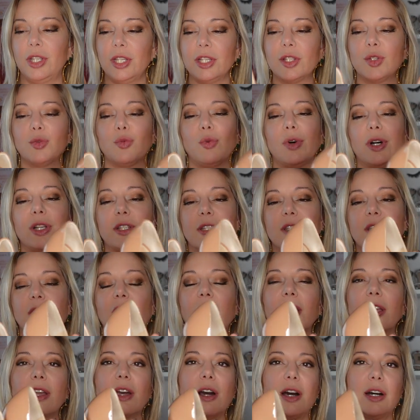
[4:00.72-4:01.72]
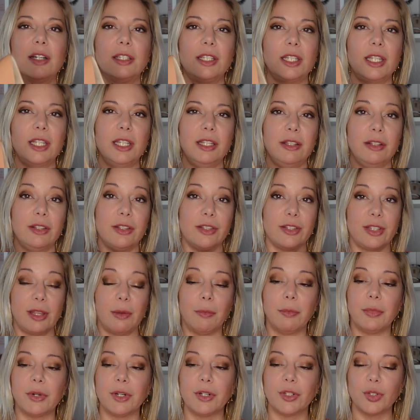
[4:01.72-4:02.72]
These ones I got in
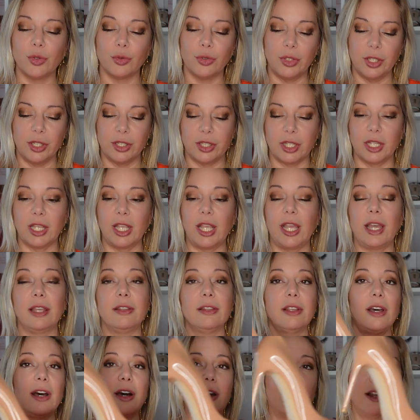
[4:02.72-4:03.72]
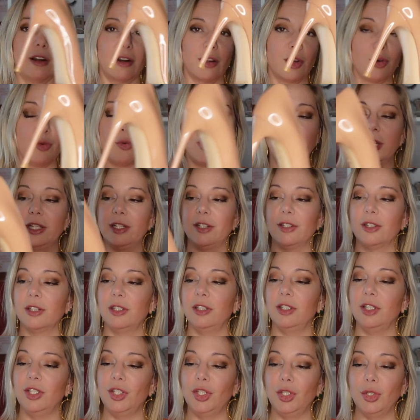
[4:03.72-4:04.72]
December, so these again are quite
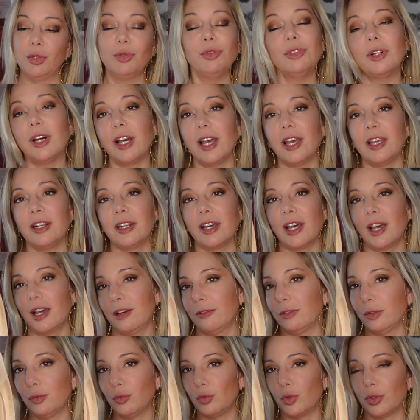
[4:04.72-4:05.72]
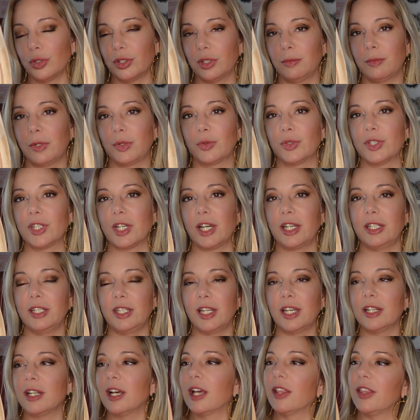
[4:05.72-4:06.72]
new and I haven't worn them outside
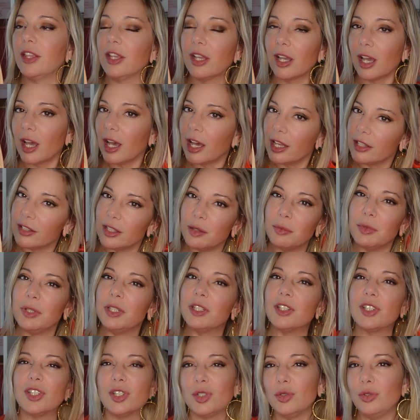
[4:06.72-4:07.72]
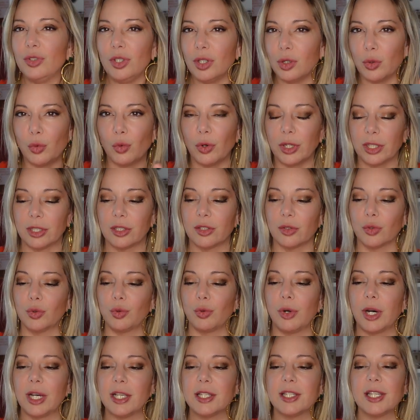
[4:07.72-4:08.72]
yet. I think I had them in the studio once or
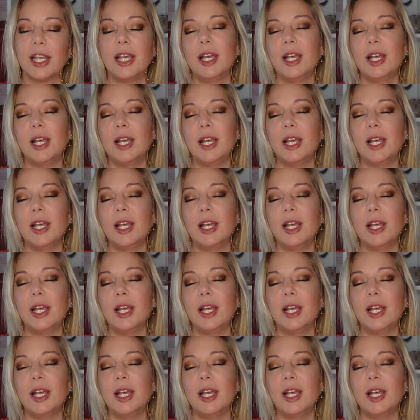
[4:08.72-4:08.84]
twice,